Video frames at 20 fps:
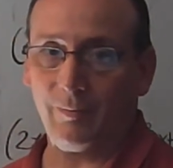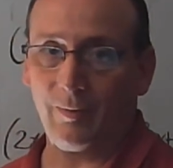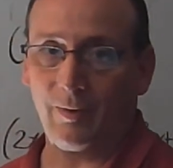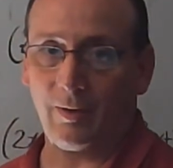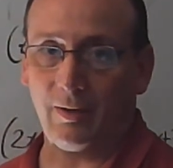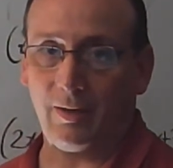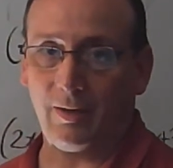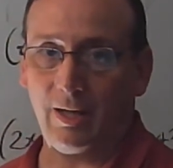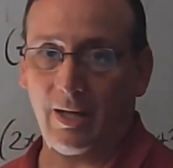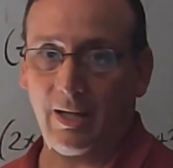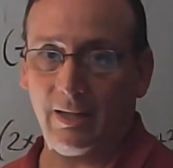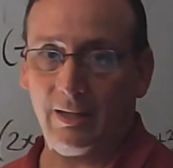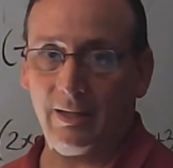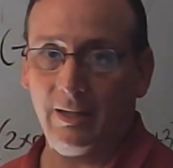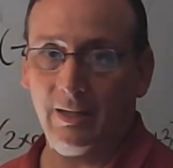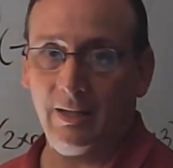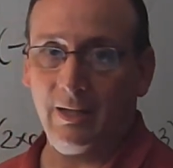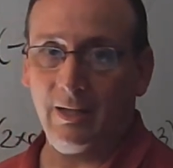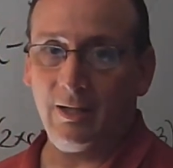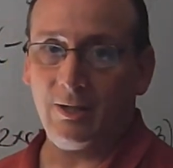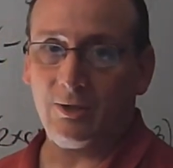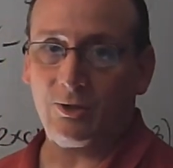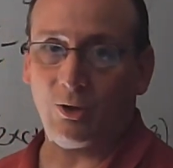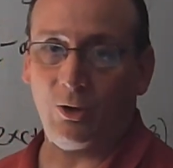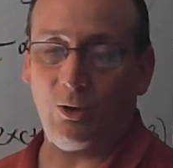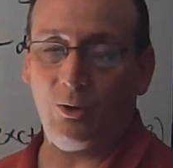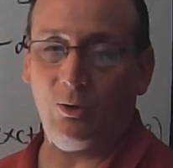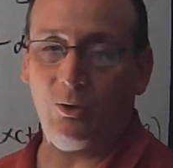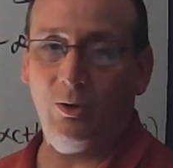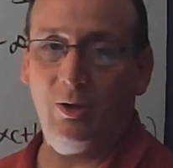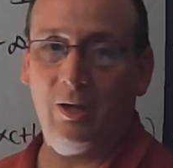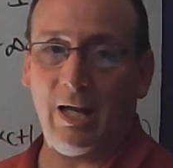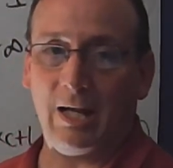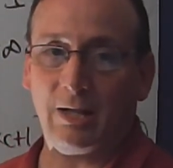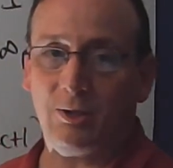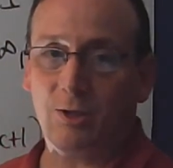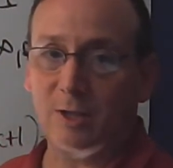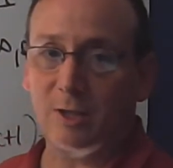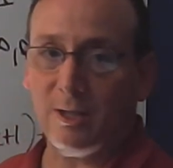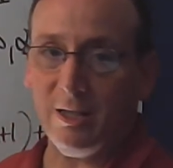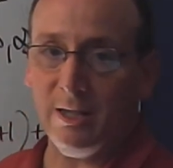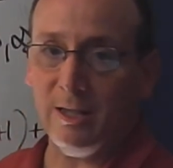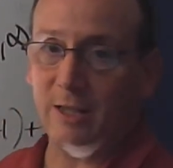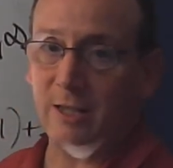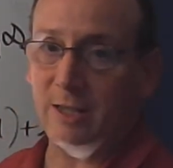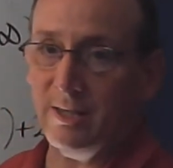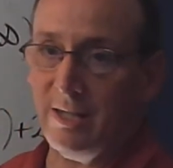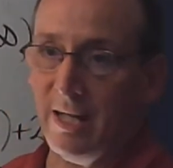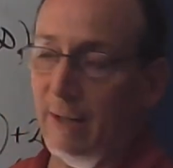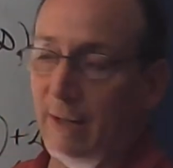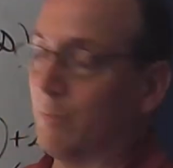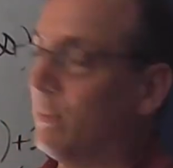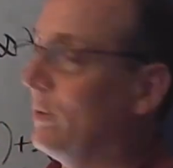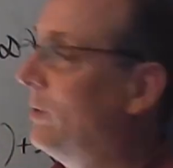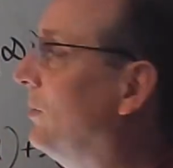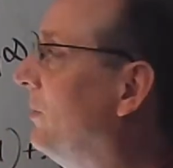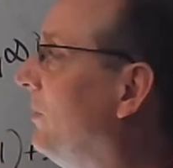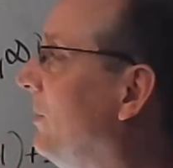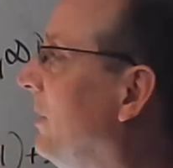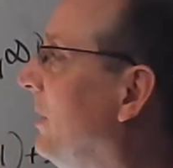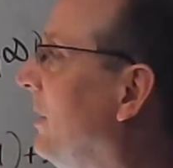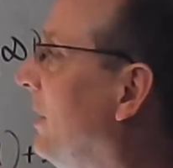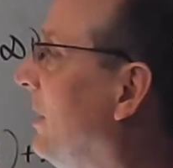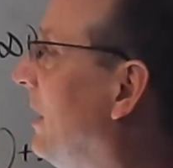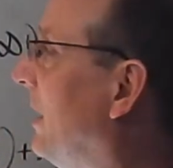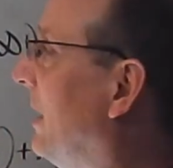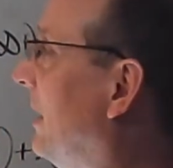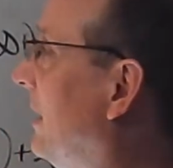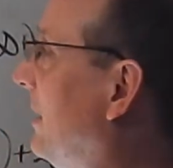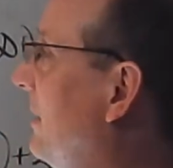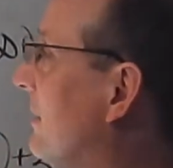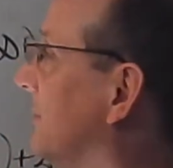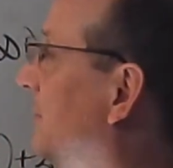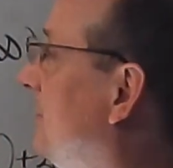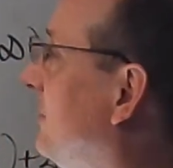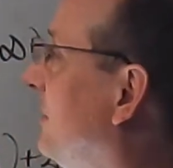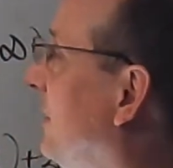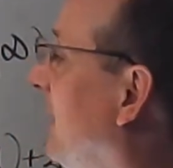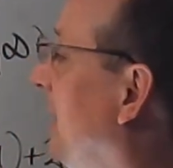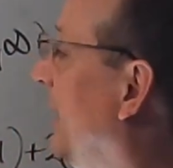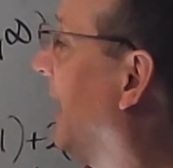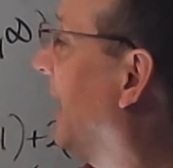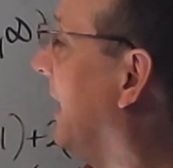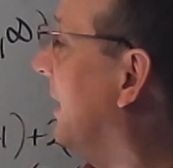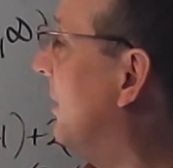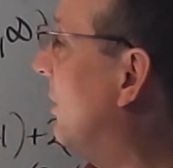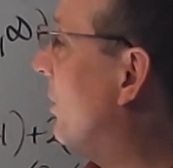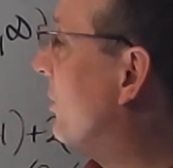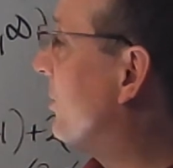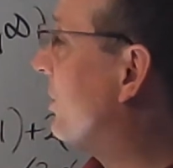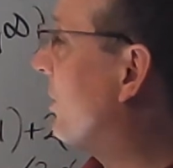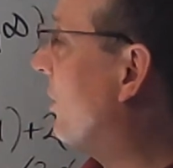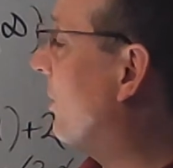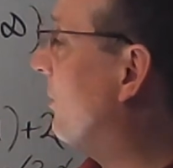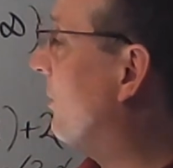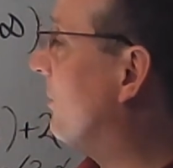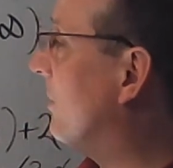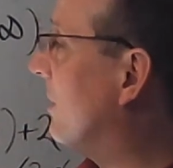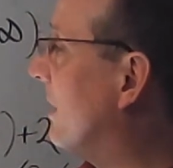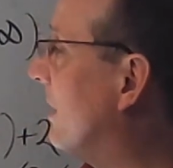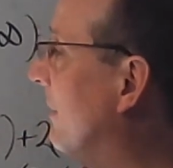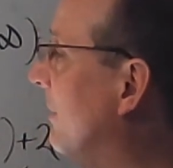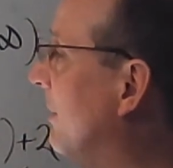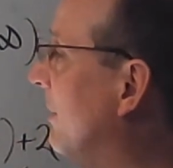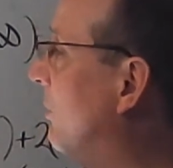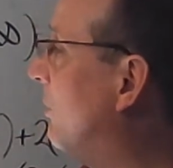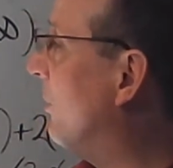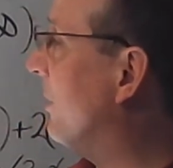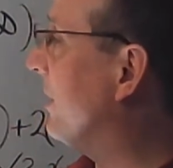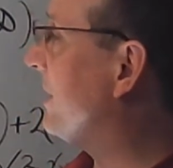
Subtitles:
Okay, so that's an example of. And also, let me point